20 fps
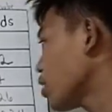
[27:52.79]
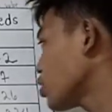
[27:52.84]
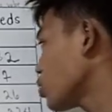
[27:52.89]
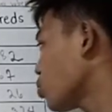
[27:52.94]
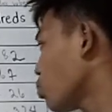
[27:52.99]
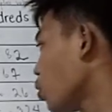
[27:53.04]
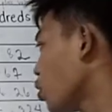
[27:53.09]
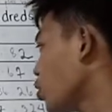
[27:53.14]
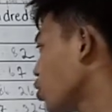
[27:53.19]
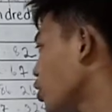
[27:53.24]

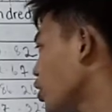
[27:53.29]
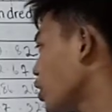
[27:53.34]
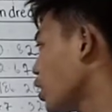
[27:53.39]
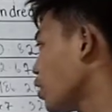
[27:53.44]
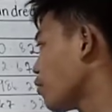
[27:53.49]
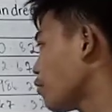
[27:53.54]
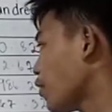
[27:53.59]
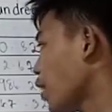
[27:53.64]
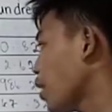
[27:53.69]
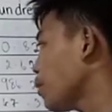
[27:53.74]
smaller than
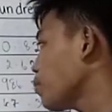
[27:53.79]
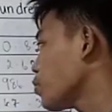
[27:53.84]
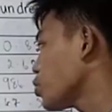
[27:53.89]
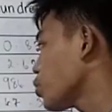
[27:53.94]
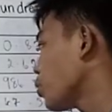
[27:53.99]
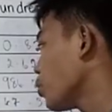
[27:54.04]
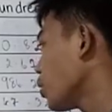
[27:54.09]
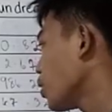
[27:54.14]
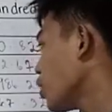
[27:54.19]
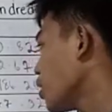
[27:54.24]
5,
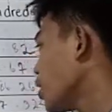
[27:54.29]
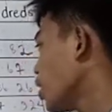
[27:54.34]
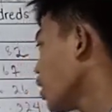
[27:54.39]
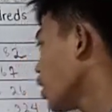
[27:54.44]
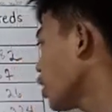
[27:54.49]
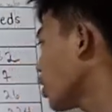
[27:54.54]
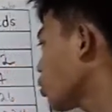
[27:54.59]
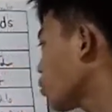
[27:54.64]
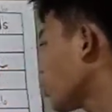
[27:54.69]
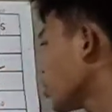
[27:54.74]
so
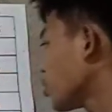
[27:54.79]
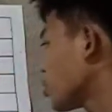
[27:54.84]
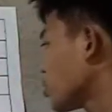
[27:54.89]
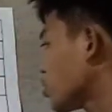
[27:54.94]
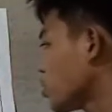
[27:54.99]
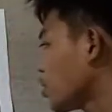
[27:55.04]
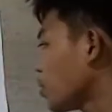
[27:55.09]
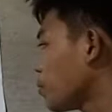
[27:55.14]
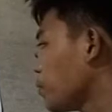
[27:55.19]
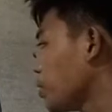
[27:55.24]
it will
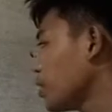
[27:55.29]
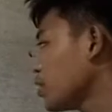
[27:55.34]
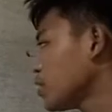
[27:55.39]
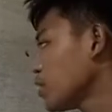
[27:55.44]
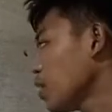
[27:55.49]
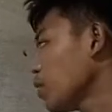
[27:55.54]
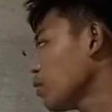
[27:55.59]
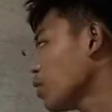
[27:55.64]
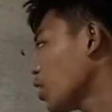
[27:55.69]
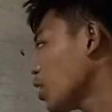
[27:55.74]
still be the
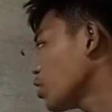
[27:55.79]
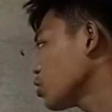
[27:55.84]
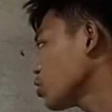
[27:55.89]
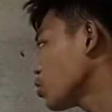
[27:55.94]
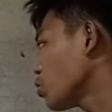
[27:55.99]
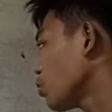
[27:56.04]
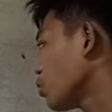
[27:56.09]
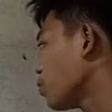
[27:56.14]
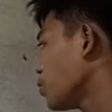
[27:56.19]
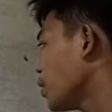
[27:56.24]
same. The
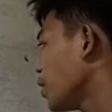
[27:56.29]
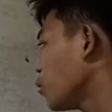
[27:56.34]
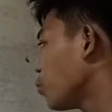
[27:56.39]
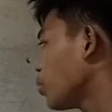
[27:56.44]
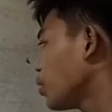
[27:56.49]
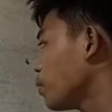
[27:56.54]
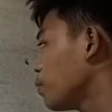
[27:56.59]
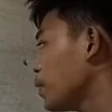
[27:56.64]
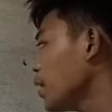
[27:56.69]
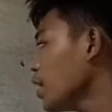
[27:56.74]
answer would be
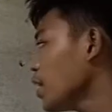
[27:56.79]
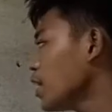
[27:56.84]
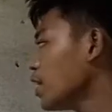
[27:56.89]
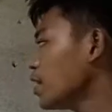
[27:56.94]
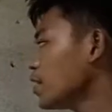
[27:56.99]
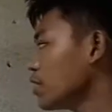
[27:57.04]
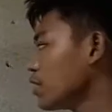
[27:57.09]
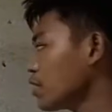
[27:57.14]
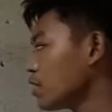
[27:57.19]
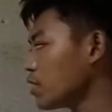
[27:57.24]

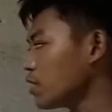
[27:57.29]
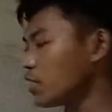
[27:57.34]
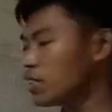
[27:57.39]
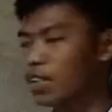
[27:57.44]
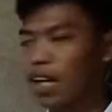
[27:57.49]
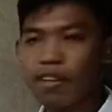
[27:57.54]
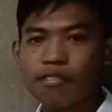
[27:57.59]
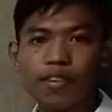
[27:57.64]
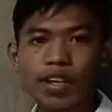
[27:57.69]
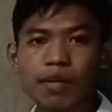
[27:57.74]

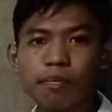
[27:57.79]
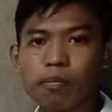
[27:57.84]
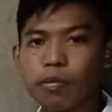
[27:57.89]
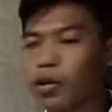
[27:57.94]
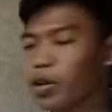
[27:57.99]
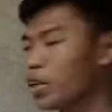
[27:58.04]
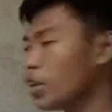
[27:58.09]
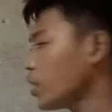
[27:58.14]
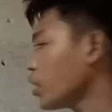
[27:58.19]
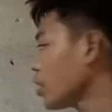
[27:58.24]

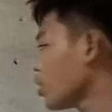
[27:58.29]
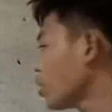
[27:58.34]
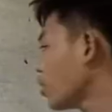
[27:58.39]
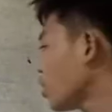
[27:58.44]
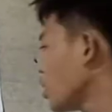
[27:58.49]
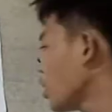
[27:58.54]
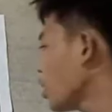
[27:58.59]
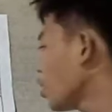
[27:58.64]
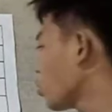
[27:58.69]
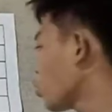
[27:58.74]

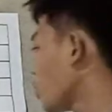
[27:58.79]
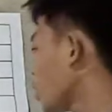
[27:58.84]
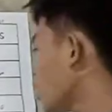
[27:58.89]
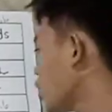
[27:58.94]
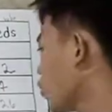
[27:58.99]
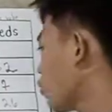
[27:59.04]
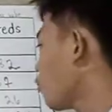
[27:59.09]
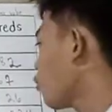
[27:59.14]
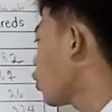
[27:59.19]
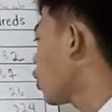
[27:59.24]

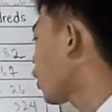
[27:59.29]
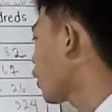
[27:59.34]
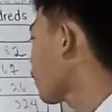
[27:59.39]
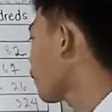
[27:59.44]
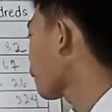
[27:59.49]
67.324.